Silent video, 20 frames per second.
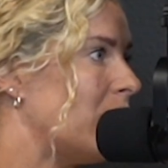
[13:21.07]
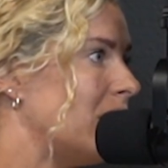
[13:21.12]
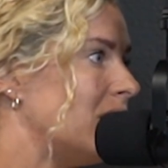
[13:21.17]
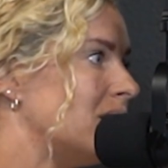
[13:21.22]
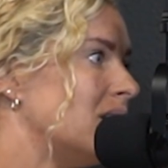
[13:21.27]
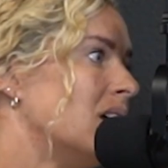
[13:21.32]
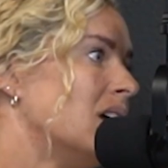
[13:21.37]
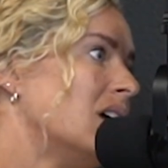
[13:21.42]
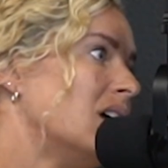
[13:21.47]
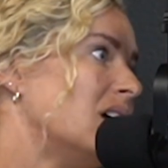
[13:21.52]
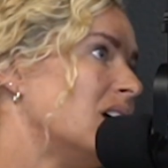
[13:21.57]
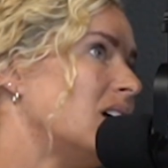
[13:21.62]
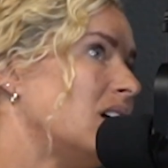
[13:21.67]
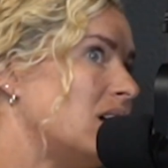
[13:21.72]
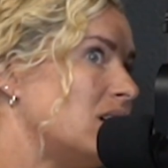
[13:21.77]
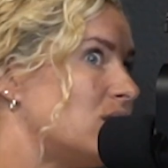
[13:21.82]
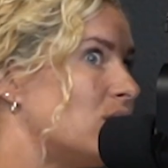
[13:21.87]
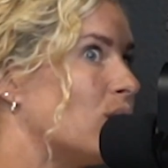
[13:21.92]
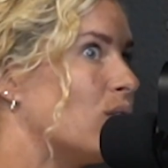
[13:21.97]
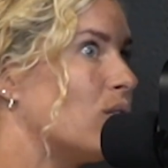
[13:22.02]
And
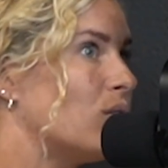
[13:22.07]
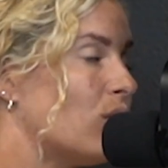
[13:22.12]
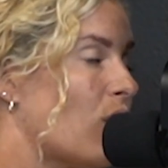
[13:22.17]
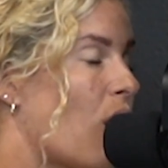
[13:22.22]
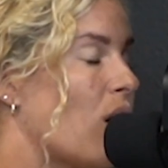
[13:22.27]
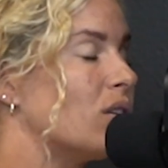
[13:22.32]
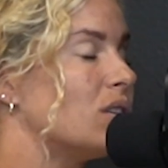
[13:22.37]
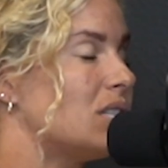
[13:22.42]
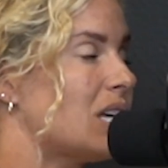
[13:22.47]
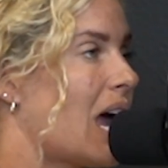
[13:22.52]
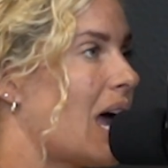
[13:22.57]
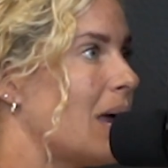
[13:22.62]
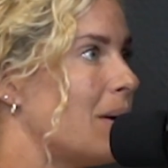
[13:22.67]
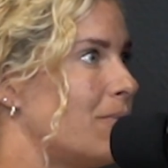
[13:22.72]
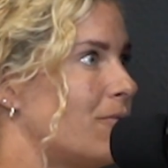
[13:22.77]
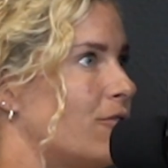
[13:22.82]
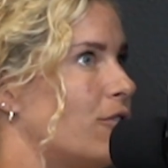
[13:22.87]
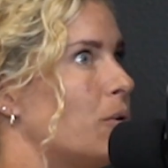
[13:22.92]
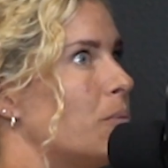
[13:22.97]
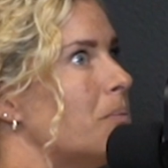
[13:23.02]
it took a long
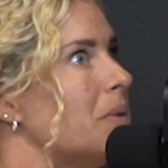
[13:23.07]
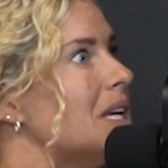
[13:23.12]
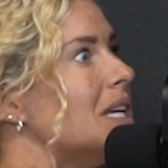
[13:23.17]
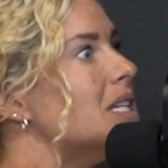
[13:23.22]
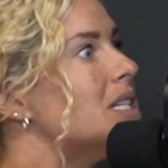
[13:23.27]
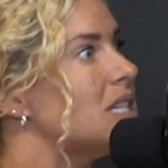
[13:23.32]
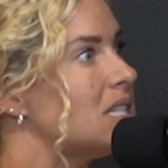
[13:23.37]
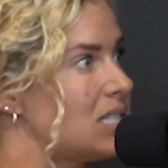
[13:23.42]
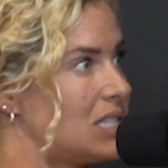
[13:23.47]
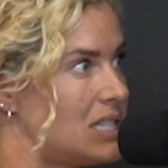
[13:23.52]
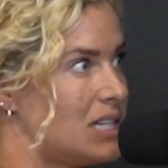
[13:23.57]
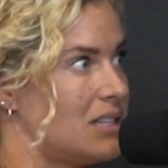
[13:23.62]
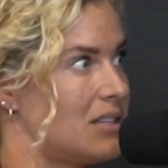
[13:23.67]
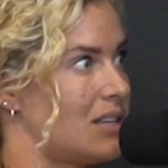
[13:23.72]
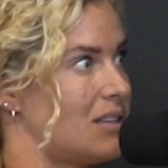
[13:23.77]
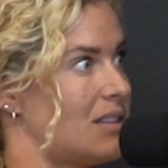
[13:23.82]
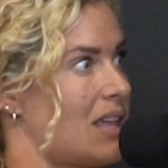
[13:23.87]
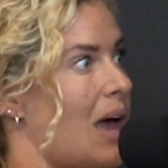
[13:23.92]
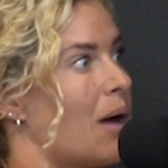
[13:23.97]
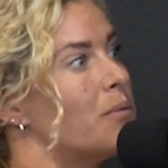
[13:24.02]
time for me to see
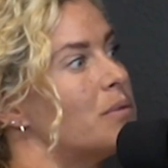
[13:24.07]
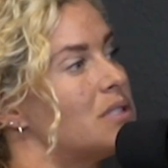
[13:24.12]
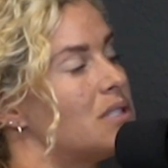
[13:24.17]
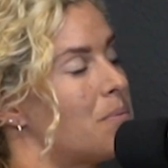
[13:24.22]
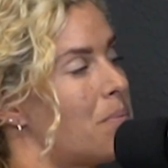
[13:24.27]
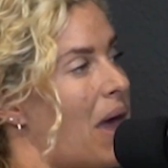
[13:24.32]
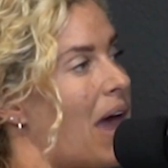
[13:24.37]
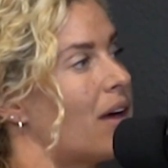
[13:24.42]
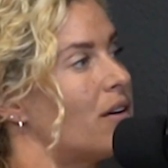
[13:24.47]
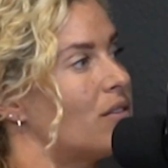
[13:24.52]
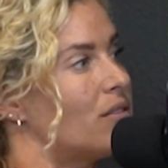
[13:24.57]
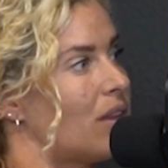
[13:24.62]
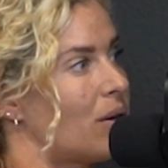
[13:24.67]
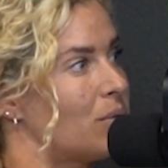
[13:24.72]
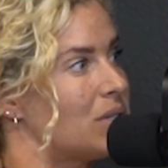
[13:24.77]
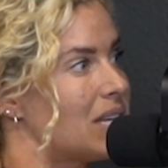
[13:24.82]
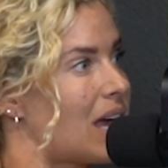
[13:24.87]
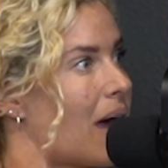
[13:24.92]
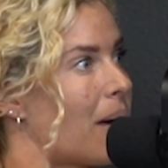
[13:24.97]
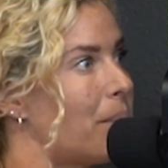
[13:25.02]
that that was the pattern that
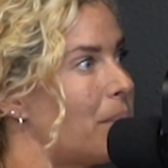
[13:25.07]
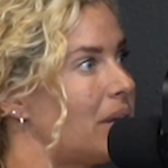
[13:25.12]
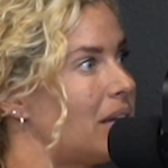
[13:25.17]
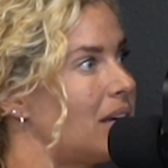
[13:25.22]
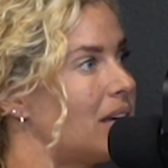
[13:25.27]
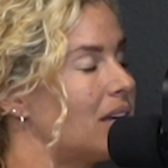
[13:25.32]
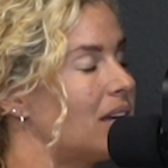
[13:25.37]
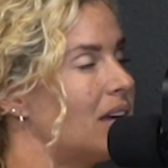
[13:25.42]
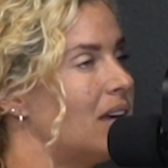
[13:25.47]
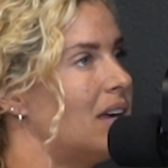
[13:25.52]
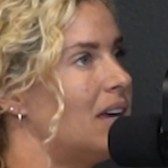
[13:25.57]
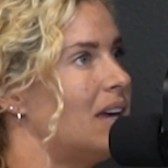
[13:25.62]
was happening.